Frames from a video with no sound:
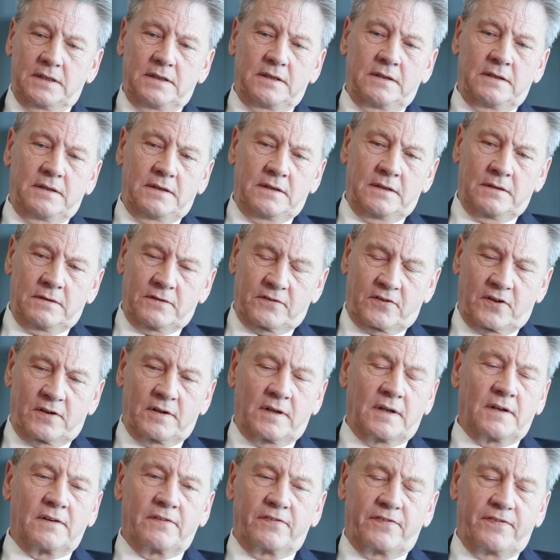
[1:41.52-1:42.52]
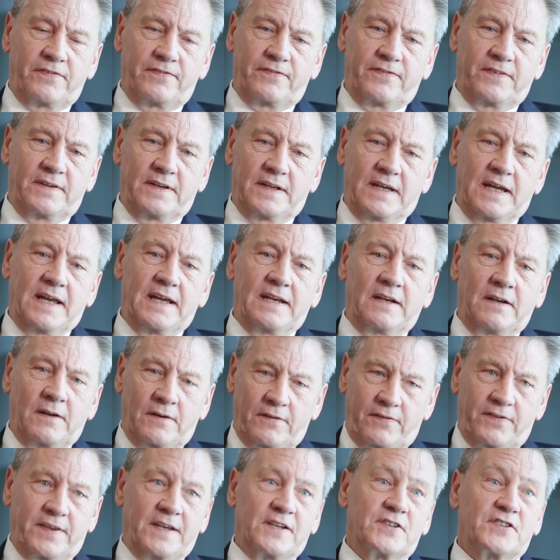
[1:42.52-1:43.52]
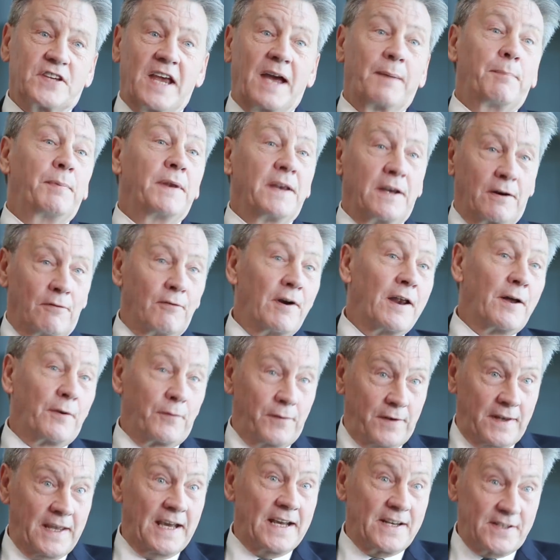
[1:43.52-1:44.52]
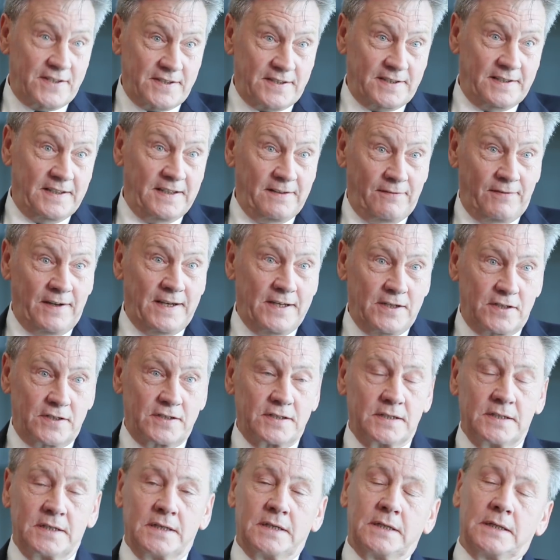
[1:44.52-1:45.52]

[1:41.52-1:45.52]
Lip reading: You know, there's a lot of things happening around that event.